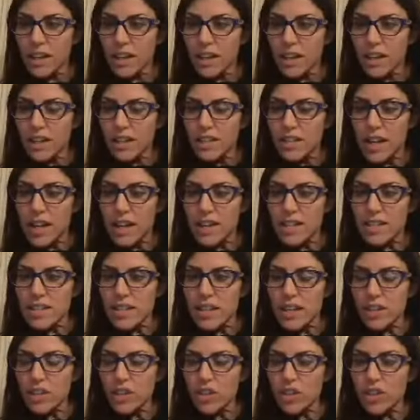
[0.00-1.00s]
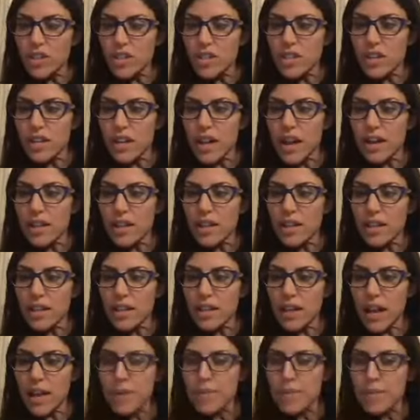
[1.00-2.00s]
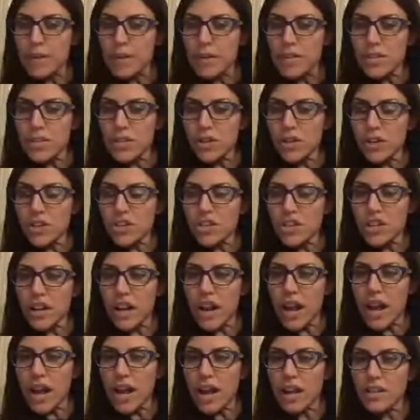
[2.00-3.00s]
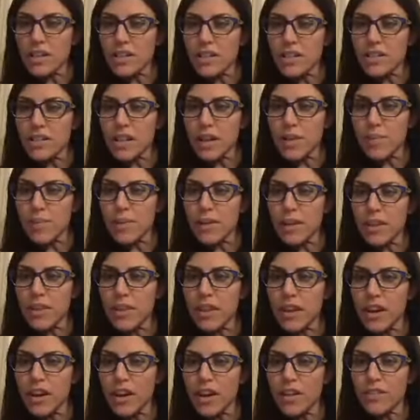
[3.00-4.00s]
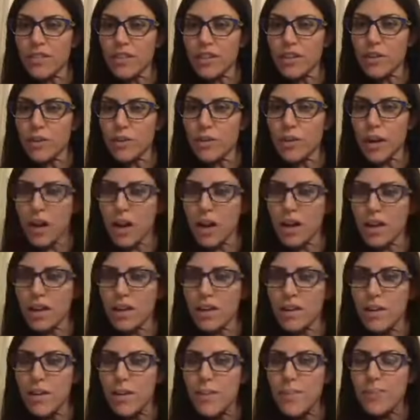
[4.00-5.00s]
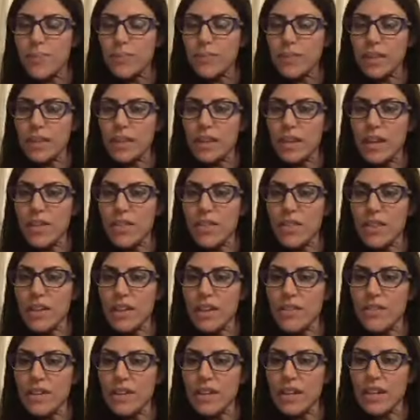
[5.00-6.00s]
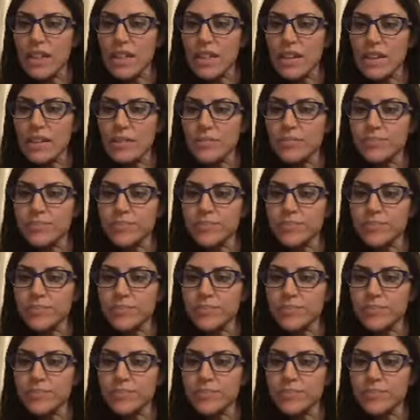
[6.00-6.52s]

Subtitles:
Des and Kristen, anything I missed or should add? Type it in there if you can think of anything.